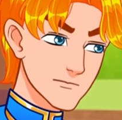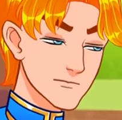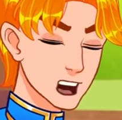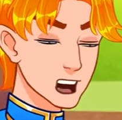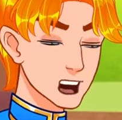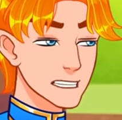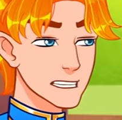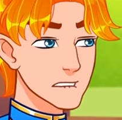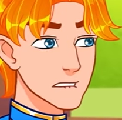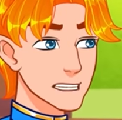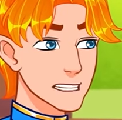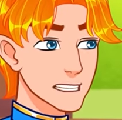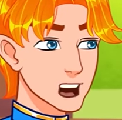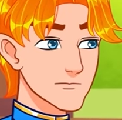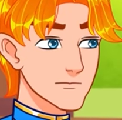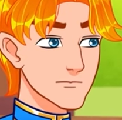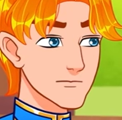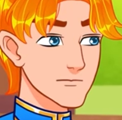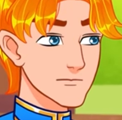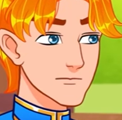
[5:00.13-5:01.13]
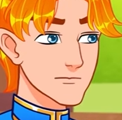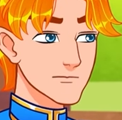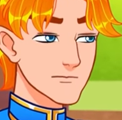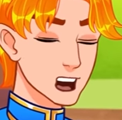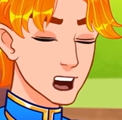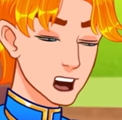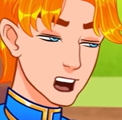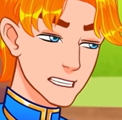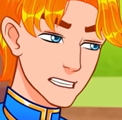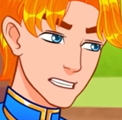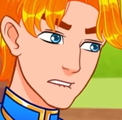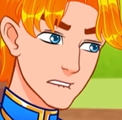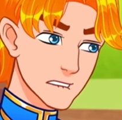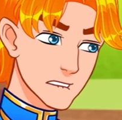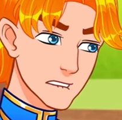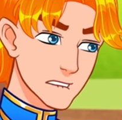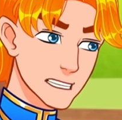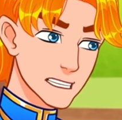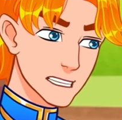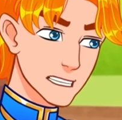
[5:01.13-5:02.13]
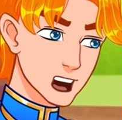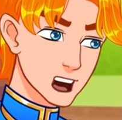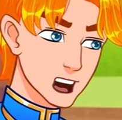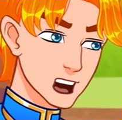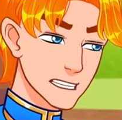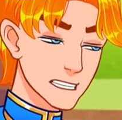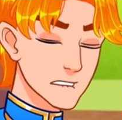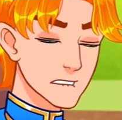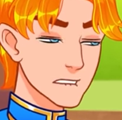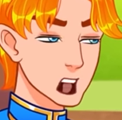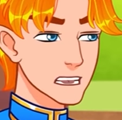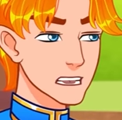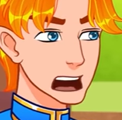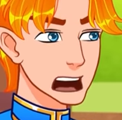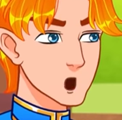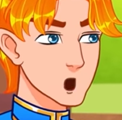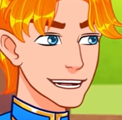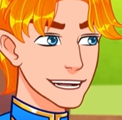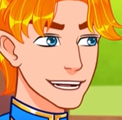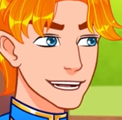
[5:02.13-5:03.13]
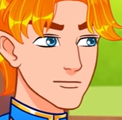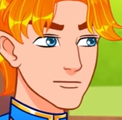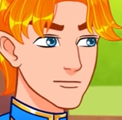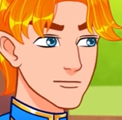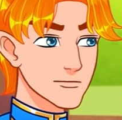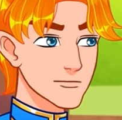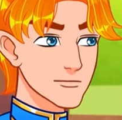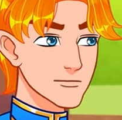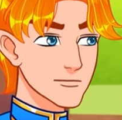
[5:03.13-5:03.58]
Aurora, let me teach you how to ride a horse.